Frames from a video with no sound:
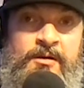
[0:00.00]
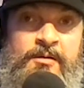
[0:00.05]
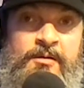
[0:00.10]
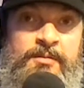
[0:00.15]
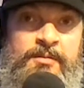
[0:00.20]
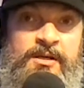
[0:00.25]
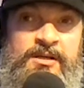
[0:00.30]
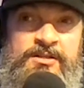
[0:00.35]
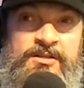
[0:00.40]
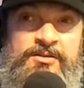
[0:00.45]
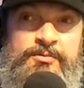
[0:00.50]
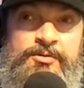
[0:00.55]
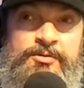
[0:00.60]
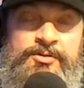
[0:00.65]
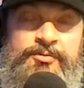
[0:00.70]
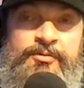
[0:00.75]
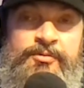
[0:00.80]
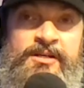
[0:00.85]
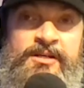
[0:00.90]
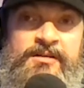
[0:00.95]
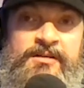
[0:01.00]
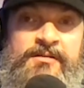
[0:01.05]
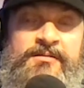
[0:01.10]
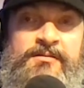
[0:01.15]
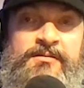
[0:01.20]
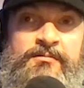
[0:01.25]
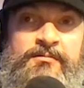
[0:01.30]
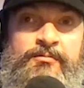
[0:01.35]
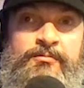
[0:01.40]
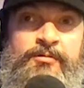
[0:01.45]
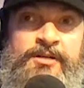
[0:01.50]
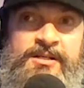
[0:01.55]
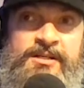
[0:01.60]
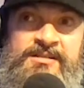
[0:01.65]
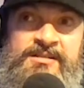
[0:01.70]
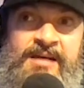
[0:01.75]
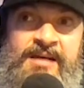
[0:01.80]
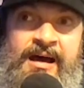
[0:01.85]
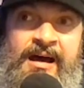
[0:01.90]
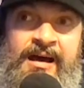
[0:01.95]
because it was rede-
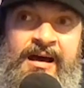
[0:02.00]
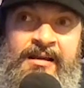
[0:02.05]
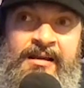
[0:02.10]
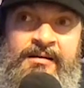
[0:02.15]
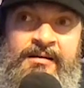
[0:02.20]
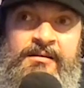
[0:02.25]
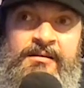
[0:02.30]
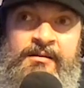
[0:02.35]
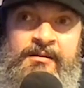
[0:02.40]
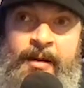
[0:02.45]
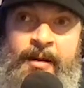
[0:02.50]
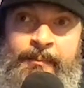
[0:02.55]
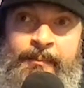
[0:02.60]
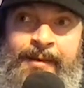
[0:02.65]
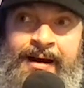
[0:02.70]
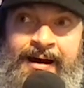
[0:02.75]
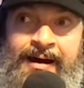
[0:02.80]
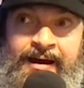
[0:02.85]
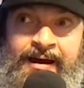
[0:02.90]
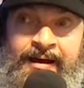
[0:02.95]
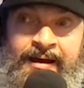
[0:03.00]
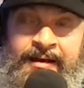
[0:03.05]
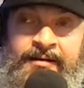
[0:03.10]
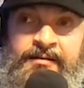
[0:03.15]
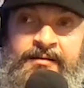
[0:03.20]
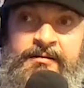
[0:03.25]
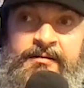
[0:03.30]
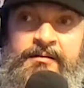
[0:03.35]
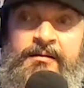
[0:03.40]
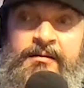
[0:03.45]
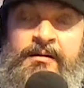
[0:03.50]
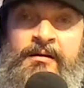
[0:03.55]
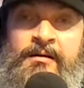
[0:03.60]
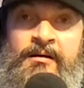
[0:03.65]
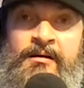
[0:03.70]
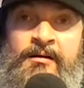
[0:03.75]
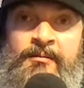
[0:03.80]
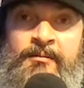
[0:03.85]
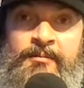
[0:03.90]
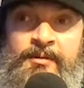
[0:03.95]
redesigned in my mind
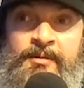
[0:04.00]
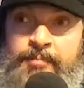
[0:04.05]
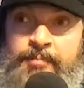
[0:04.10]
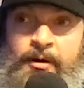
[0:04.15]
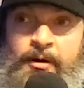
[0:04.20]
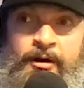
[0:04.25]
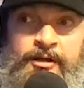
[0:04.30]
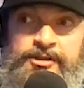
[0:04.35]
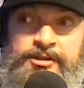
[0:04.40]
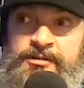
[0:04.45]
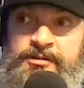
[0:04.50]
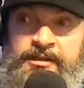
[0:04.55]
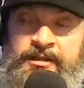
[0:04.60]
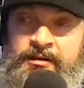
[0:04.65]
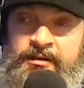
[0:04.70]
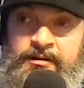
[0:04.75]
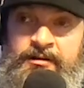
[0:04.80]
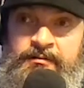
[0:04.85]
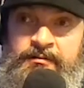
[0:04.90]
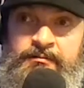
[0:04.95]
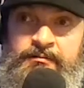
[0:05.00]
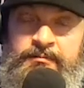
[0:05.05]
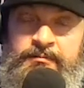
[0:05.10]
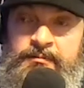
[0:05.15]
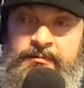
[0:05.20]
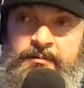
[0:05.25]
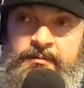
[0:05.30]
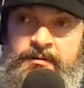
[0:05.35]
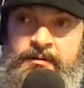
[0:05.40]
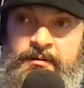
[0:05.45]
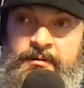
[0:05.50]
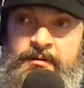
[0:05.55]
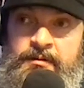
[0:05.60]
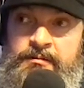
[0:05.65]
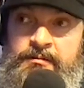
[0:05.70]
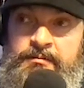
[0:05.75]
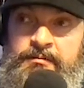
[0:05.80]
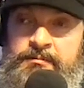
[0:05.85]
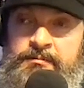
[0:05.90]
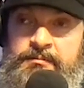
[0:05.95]
um, and partially on
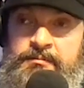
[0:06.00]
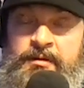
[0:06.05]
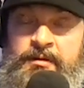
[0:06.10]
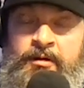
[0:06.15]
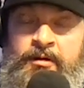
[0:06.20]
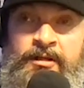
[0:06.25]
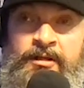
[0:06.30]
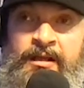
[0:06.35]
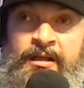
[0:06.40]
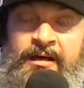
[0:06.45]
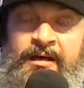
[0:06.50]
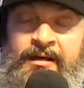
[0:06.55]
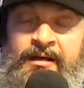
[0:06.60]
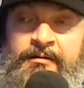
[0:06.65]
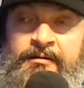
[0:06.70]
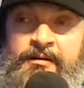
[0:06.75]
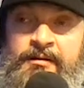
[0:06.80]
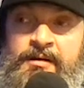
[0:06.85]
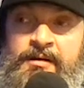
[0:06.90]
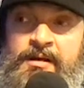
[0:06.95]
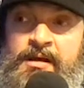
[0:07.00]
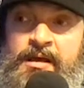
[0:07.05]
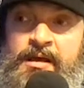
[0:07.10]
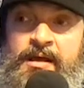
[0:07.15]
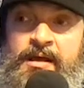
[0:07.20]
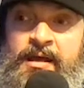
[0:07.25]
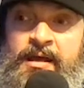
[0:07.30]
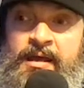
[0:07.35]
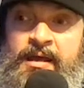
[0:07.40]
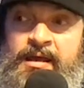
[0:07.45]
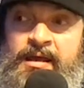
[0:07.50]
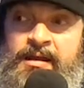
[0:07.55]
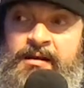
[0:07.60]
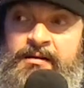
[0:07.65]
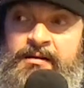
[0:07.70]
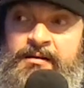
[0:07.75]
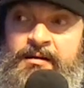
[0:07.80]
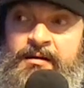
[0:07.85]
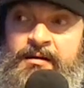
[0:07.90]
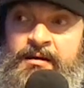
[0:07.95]
on online,
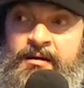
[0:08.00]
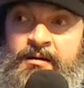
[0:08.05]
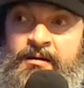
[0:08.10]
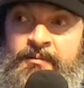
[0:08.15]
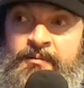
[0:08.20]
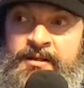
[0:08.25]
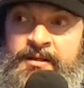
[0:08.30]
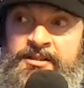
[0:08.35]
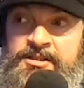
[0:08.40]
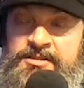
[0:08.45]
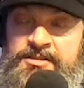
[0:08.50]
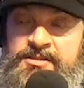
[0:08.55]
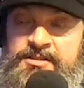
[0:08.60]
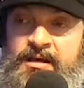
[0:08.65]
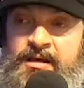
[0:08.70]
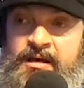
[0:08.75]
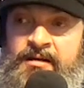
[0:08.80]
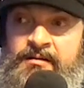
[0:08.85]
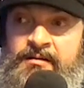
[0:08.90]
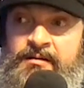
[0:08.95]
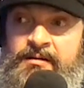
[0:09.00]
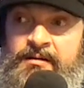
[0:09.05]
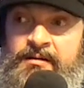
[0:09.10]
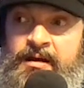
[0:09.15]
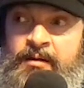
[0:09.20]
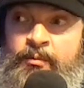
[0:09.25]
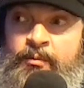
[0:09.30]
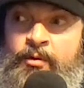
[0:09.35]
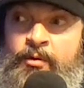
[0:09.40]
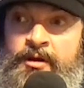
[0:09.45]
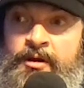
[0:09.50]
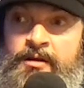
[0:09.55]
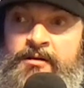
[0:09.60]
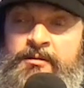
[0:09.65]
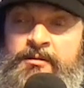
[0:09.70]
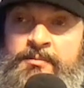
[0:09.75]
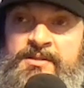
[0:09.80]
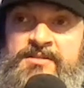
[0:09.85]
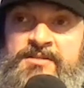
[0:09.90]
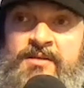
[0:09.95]
and uh, it just kind of I wanted it
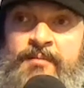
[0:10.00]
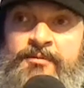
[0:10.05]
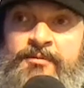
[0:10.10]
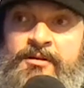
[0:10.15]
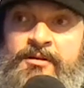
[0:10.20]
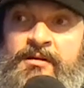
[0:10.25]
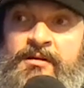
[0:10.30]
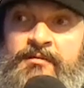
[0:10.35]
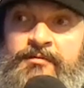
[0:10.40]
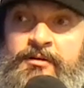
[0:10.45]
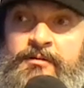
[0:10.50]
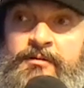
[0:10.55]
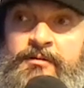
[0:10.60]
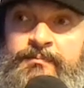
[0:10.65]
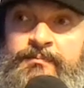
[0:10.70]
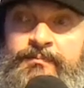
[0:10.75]
to be something different,